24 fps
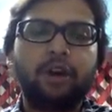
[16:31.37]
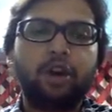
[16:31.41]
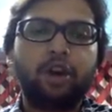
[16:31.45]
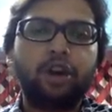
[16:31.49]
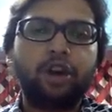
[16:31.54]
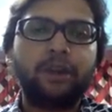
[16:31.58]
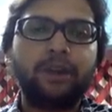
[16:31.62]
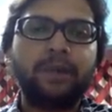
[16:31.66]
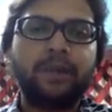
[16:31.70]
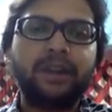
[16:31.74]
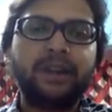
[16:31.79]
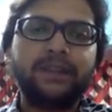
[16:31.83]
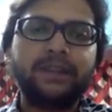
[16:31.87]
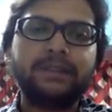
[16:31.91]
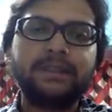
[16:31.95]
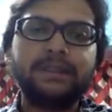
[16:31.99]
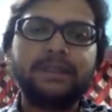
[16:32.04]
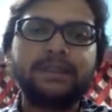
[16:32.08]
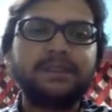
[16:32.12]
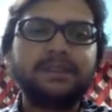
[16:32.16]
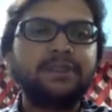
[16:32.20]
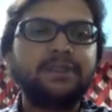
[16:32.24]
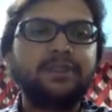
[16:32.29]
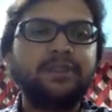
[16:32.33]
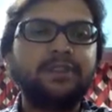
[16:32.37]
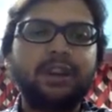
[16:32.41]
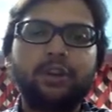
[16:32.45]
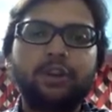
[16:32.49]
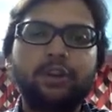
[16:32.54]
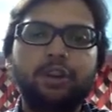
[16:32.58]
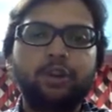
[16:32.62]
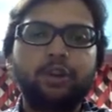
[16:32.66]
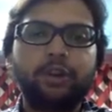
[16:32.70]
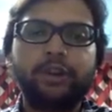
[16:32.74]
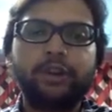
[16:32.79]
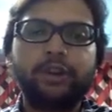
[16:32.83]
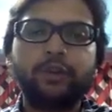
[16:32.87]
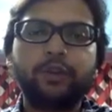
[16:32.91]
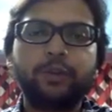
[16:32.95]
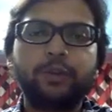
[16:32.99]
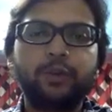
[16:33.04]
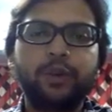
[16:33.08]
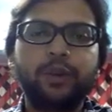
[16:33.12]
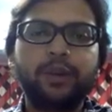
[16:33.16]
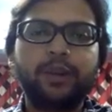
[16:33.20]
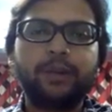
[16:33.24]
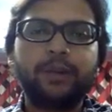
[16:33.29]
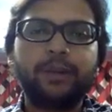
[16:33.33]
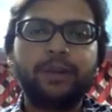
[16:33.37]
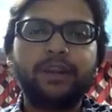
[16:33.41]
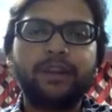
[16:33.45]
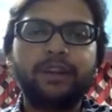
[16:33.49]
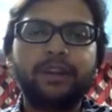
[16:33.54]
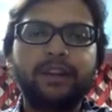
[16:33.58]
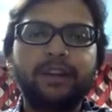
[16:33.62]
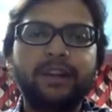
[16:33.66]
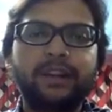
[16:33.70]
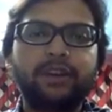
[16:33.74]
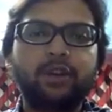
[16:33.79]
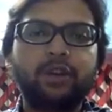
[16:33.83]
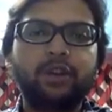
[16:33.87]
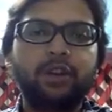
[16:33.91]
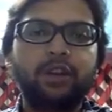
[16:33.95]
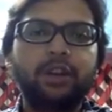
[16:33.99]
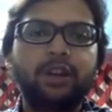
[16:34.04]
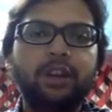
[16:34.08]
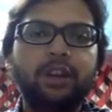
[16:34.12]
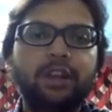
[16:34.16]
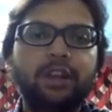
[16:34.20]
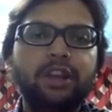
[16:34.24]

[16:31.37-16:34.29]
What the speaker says: on medicines we are not going to provide patent at all.